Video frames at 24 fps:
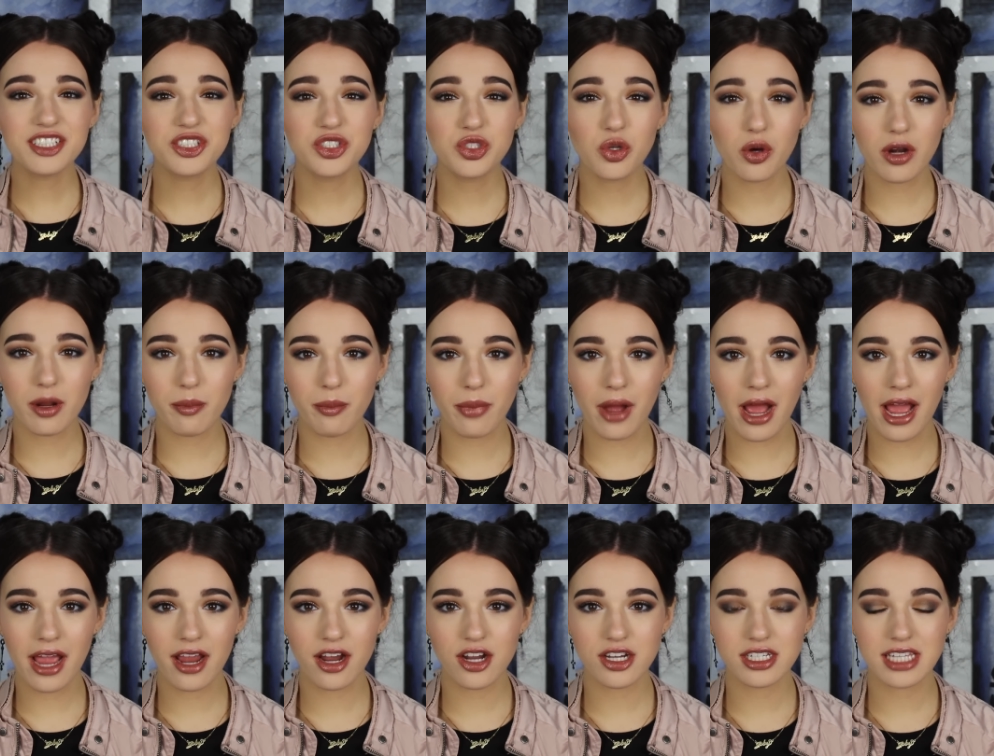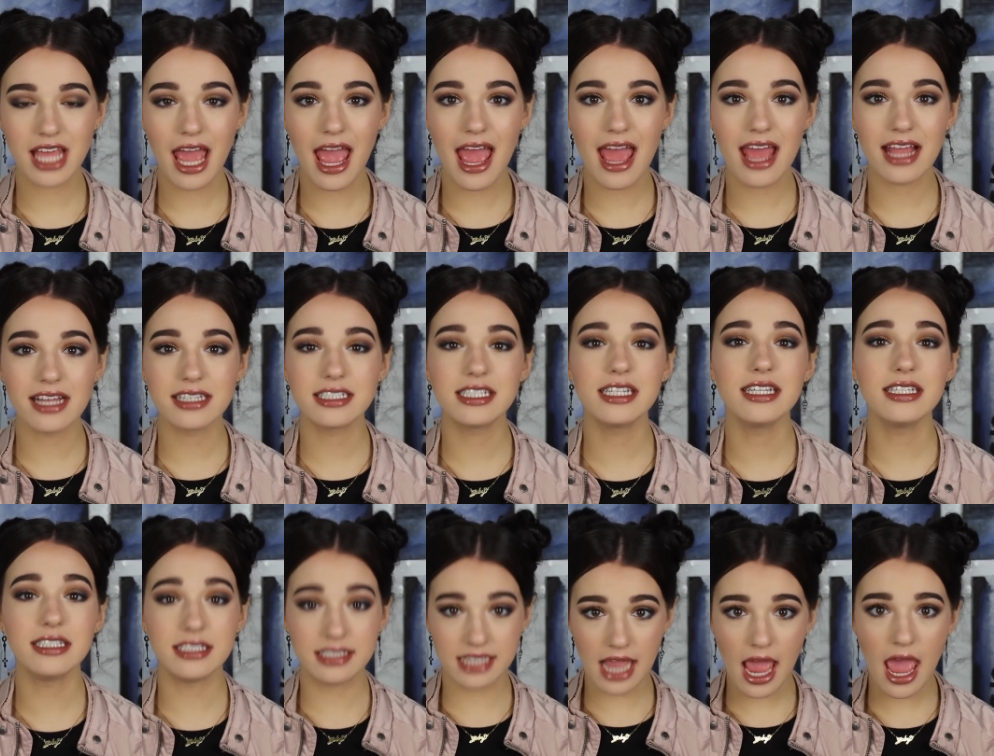it's Jordan Byers, and
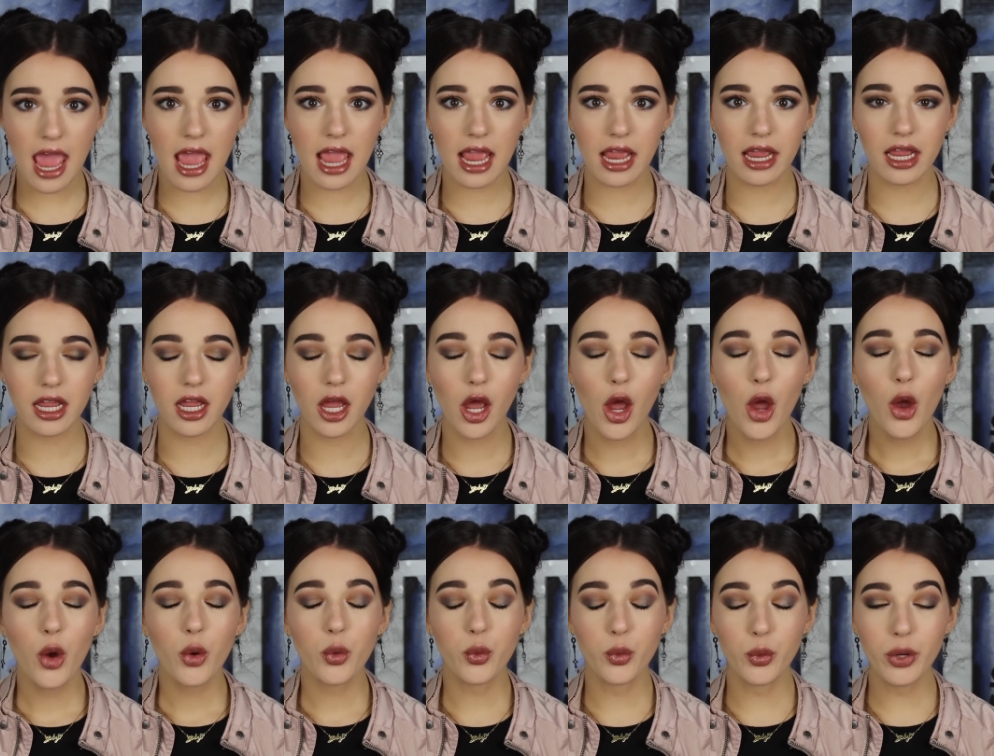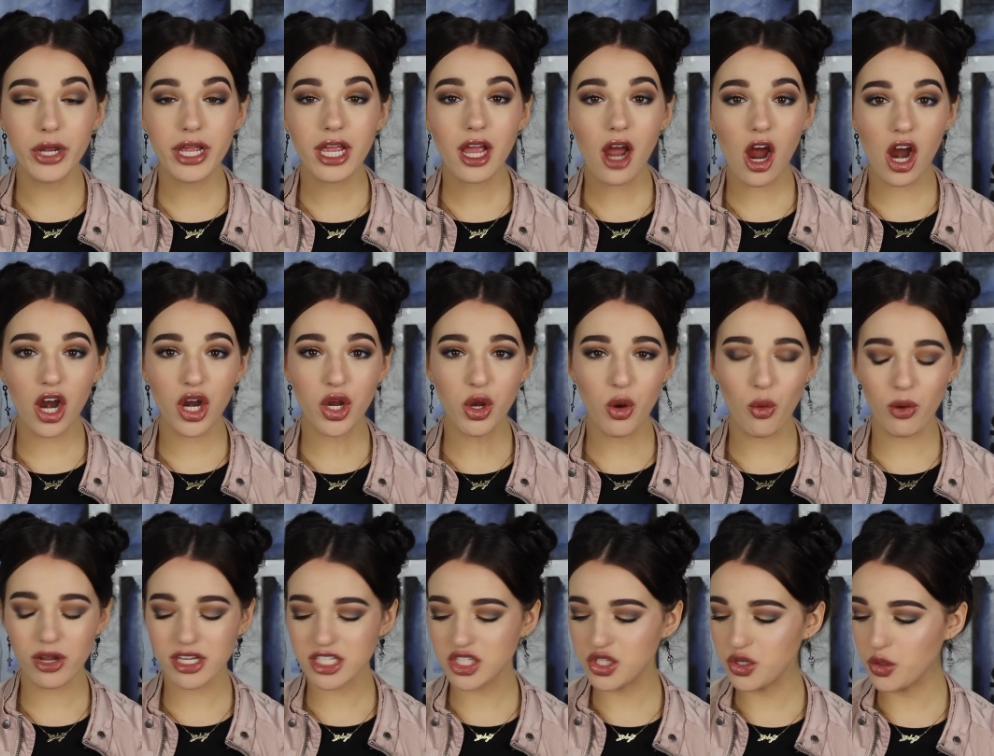today we are
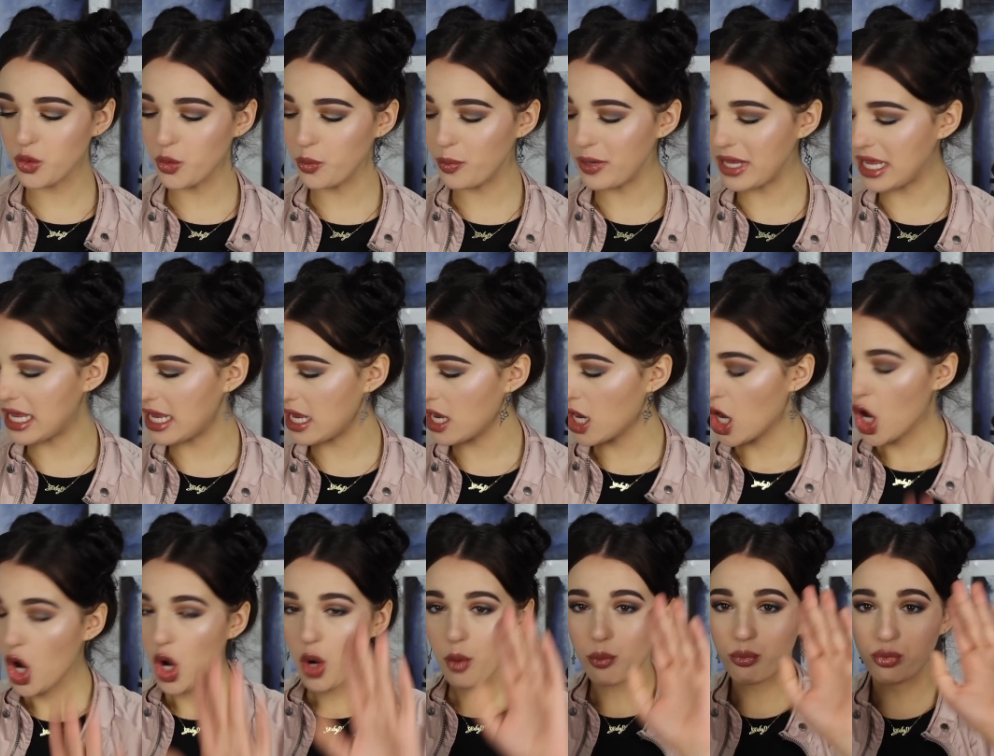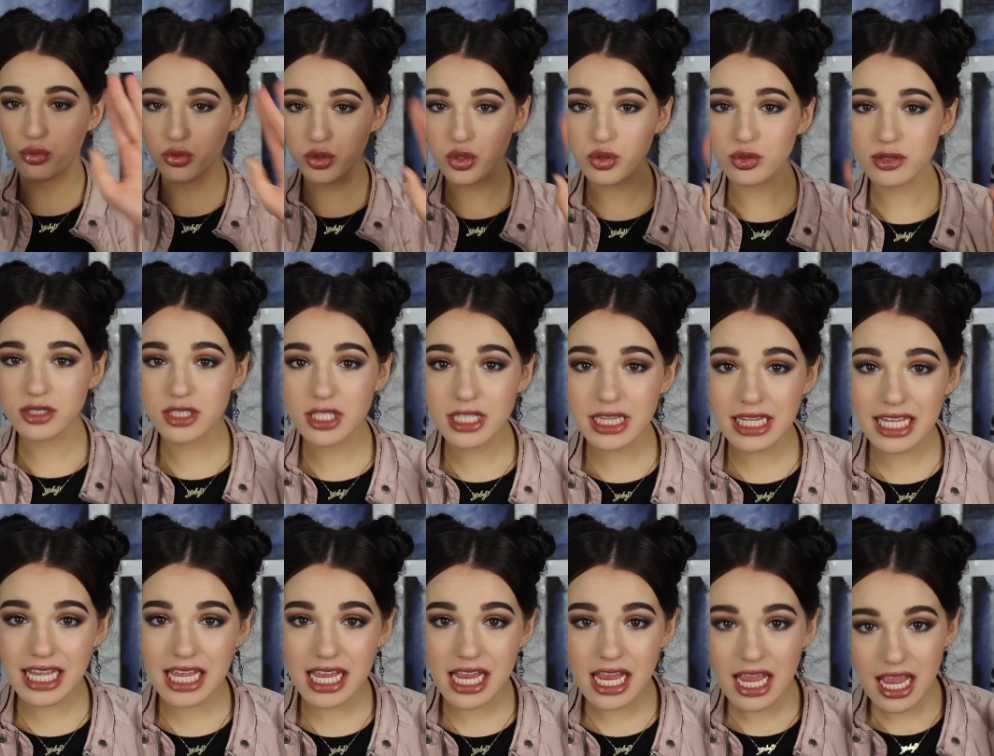going to be
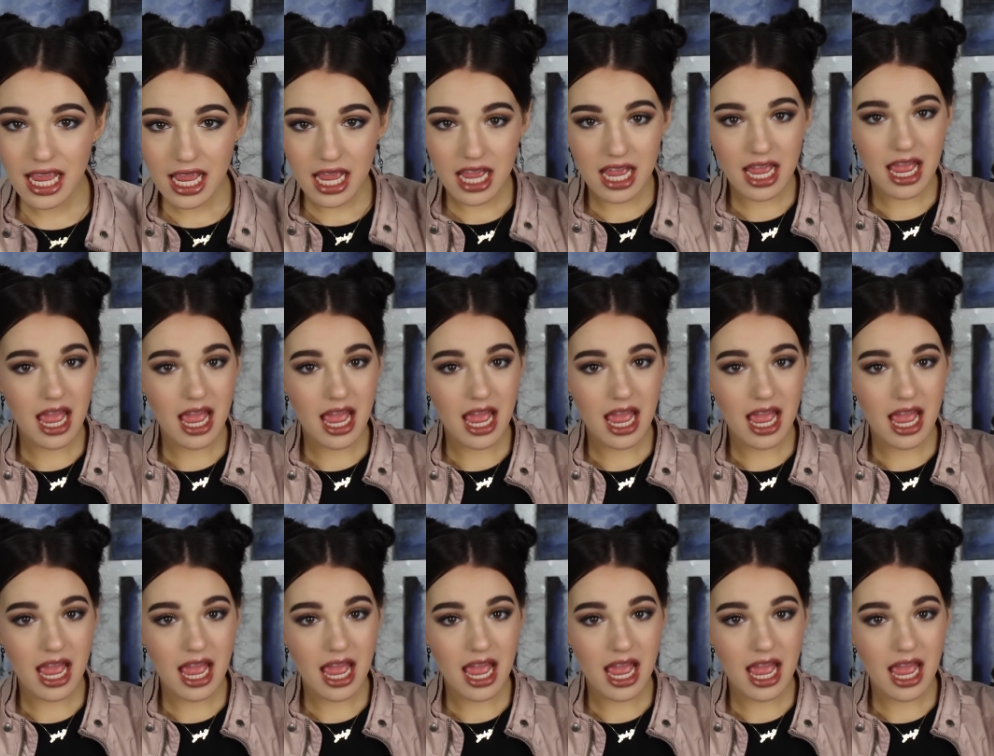brutally,